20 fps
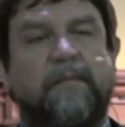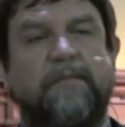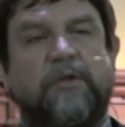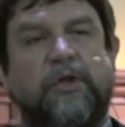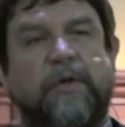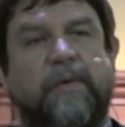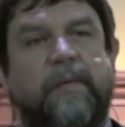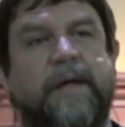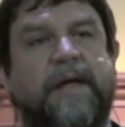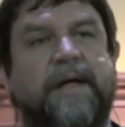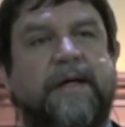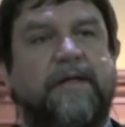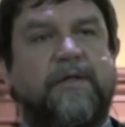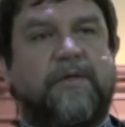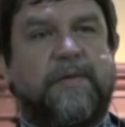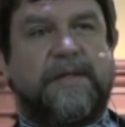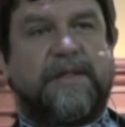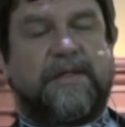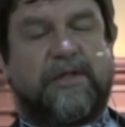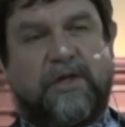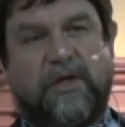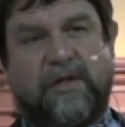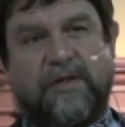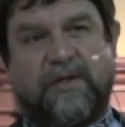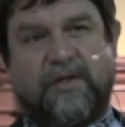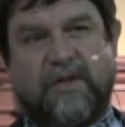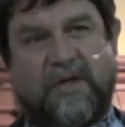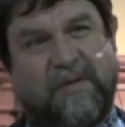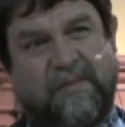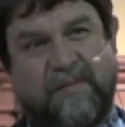sure we can twist
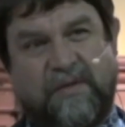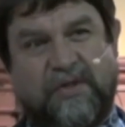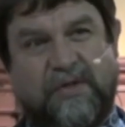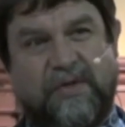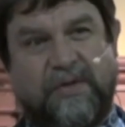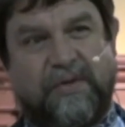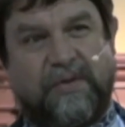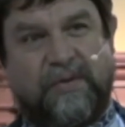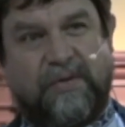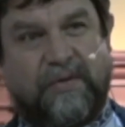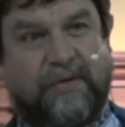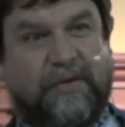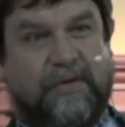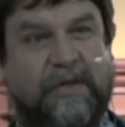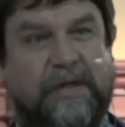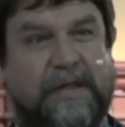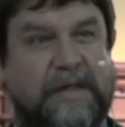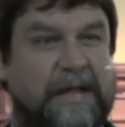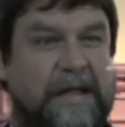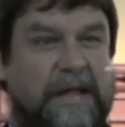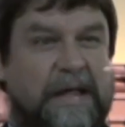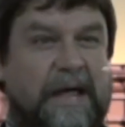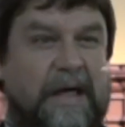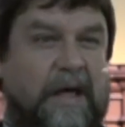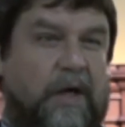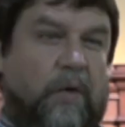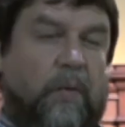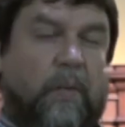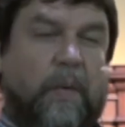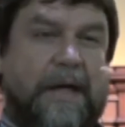John's arm to
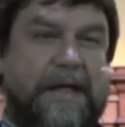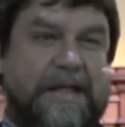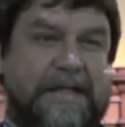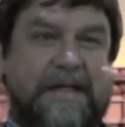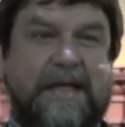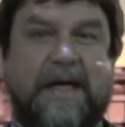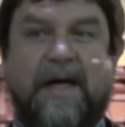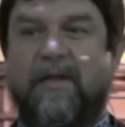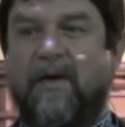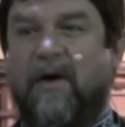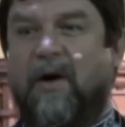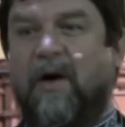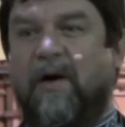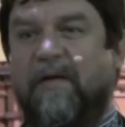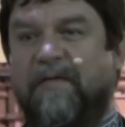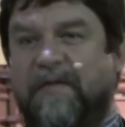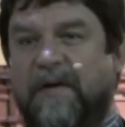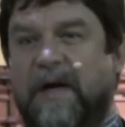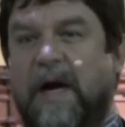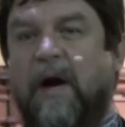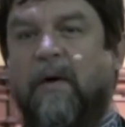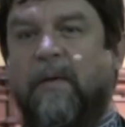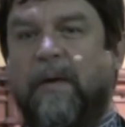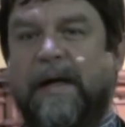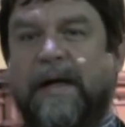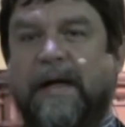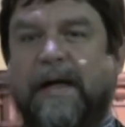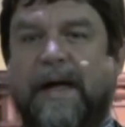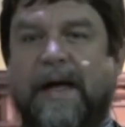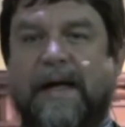wait another half an
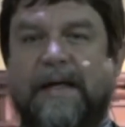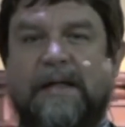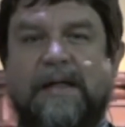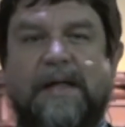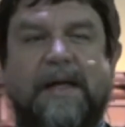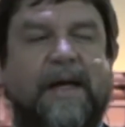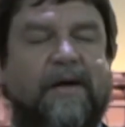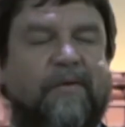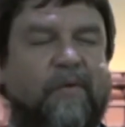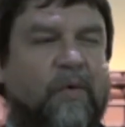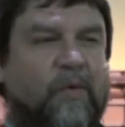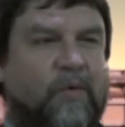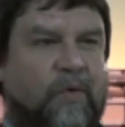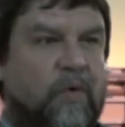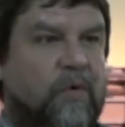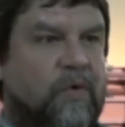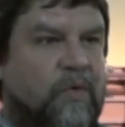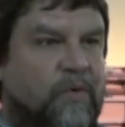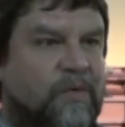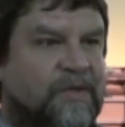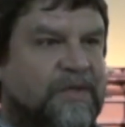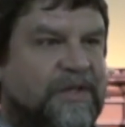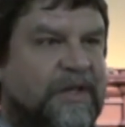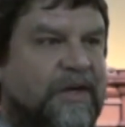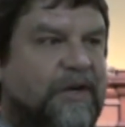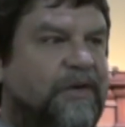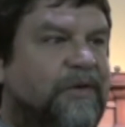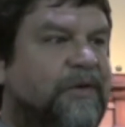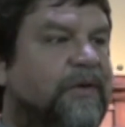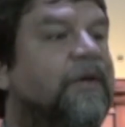hour or
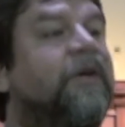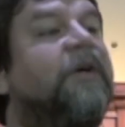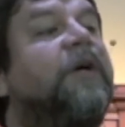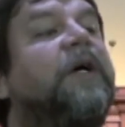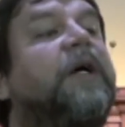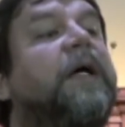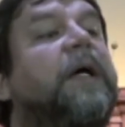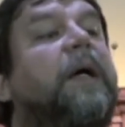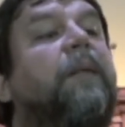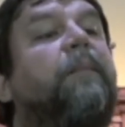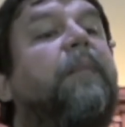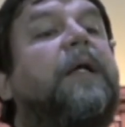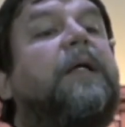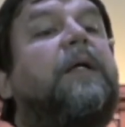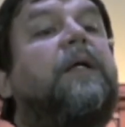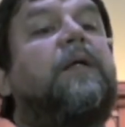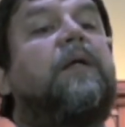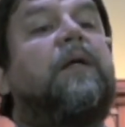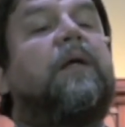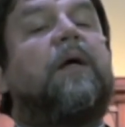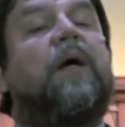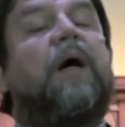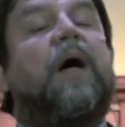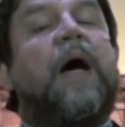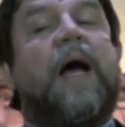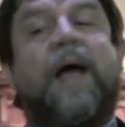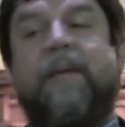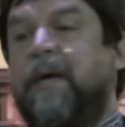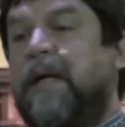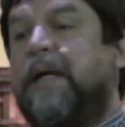so. But
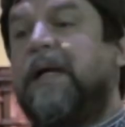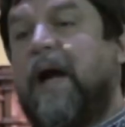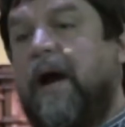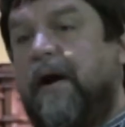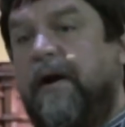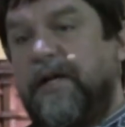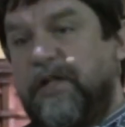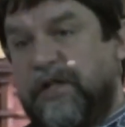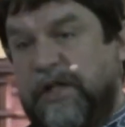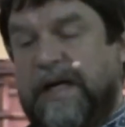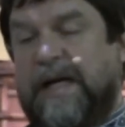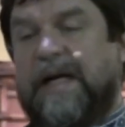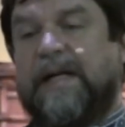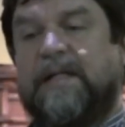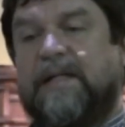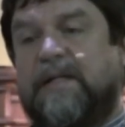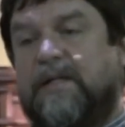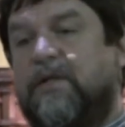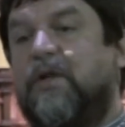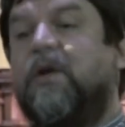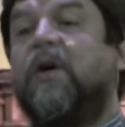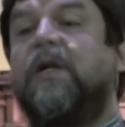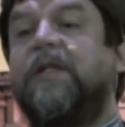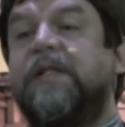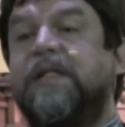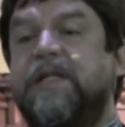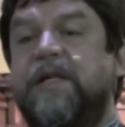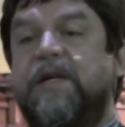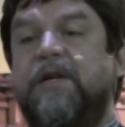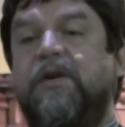I am encouraging us to
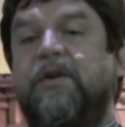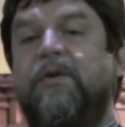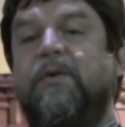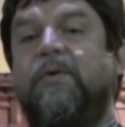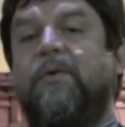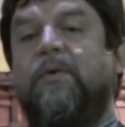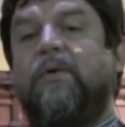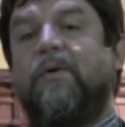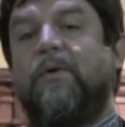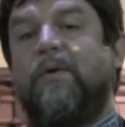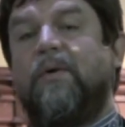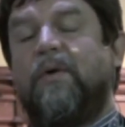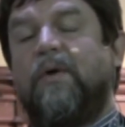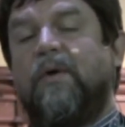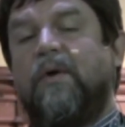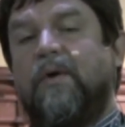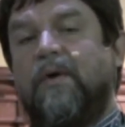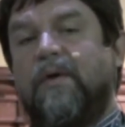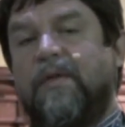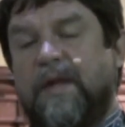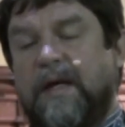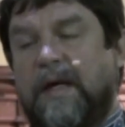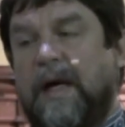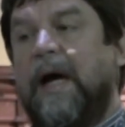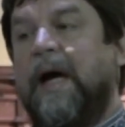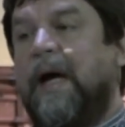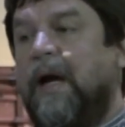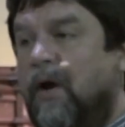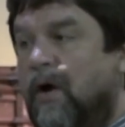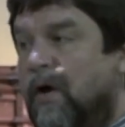continue the
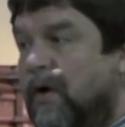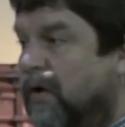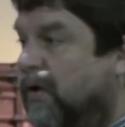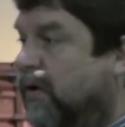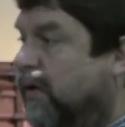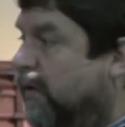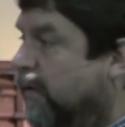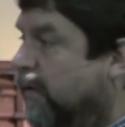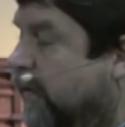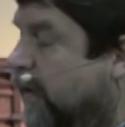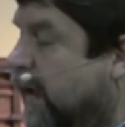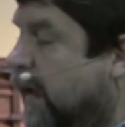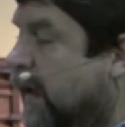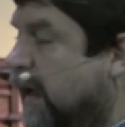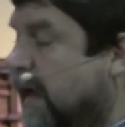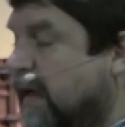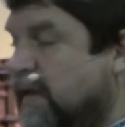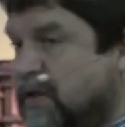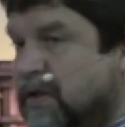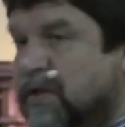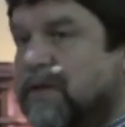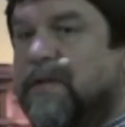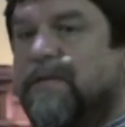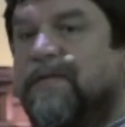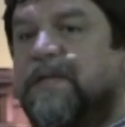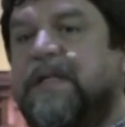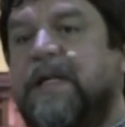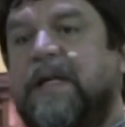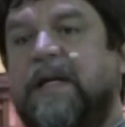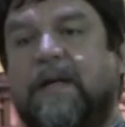dialogue. And as
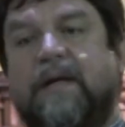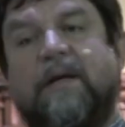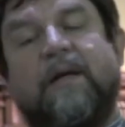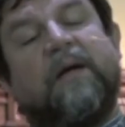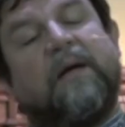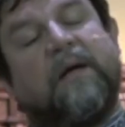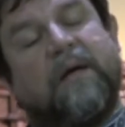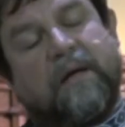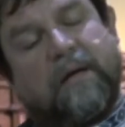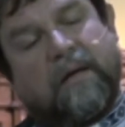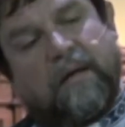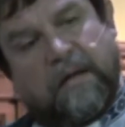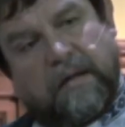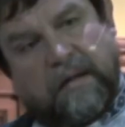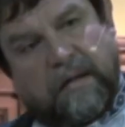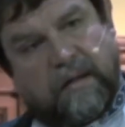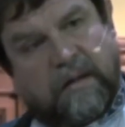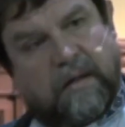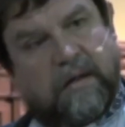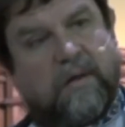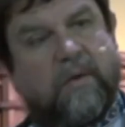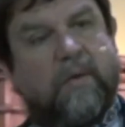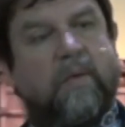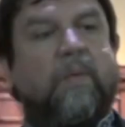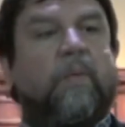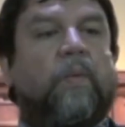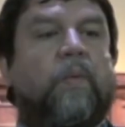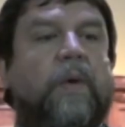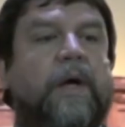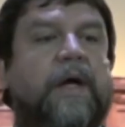Yusuf said,
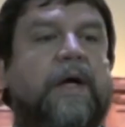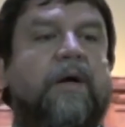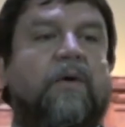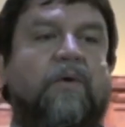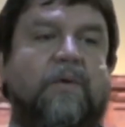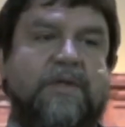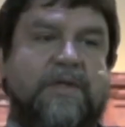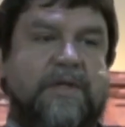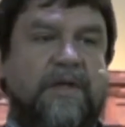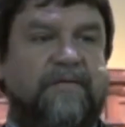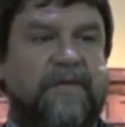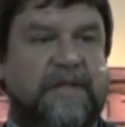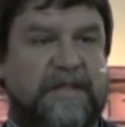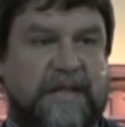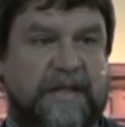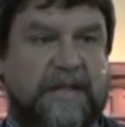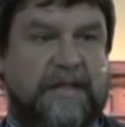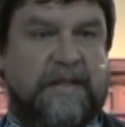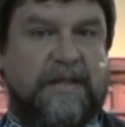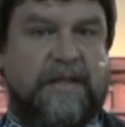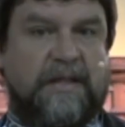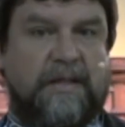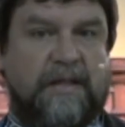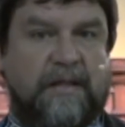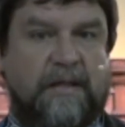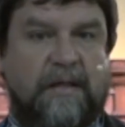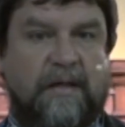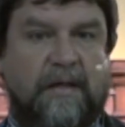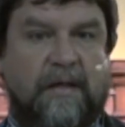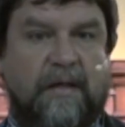we can also
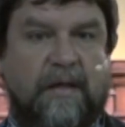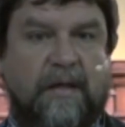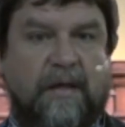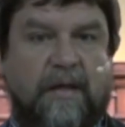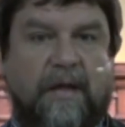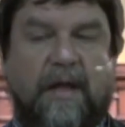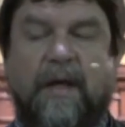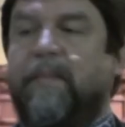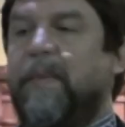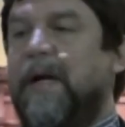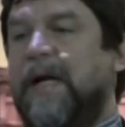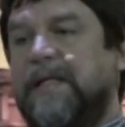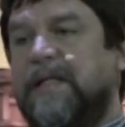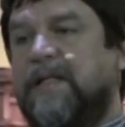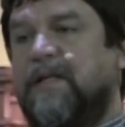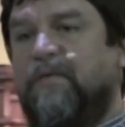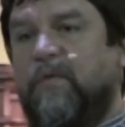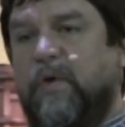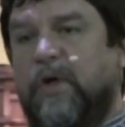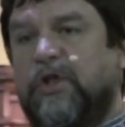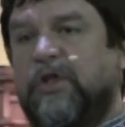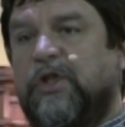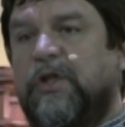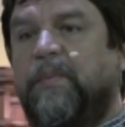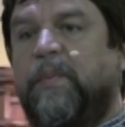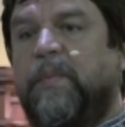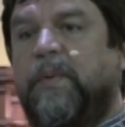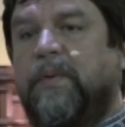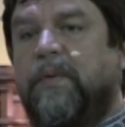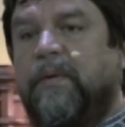visit their place of
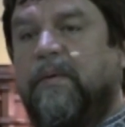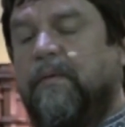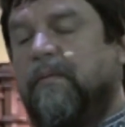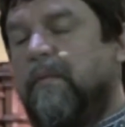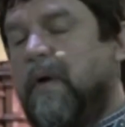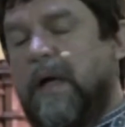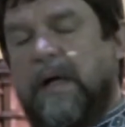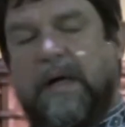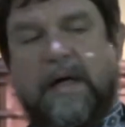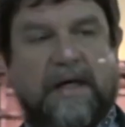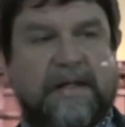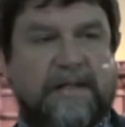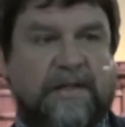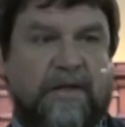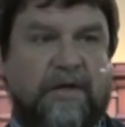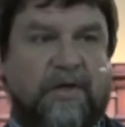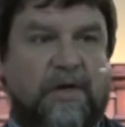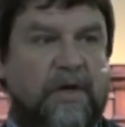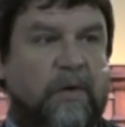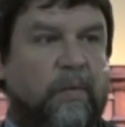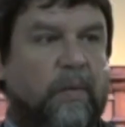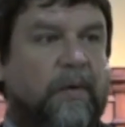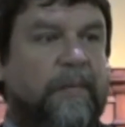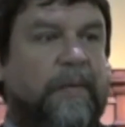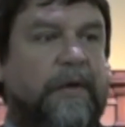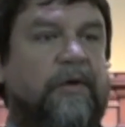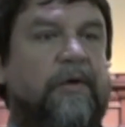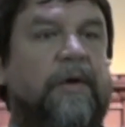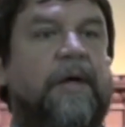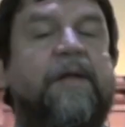worship, and I certainly will
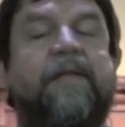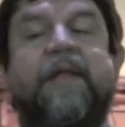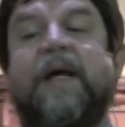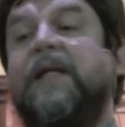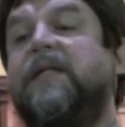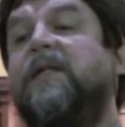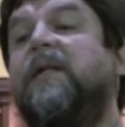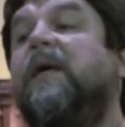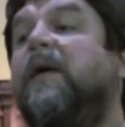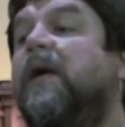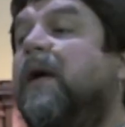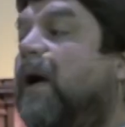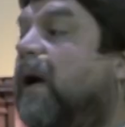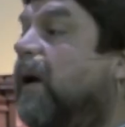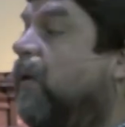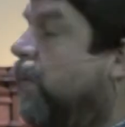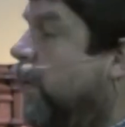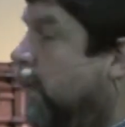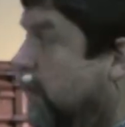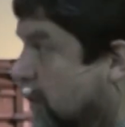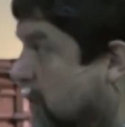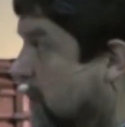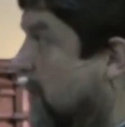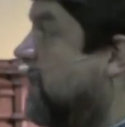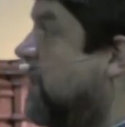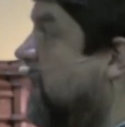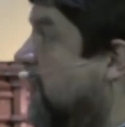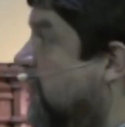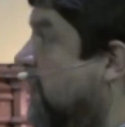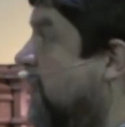be doing that, and we will
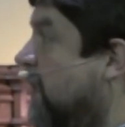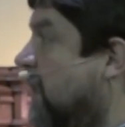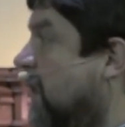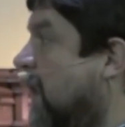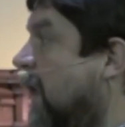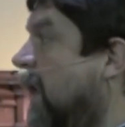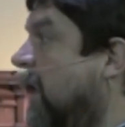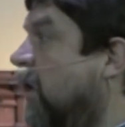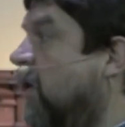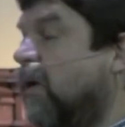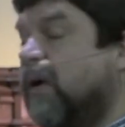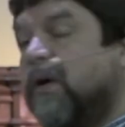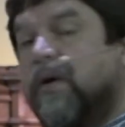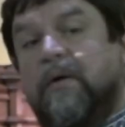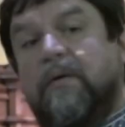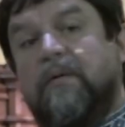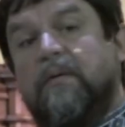continue the dialogue,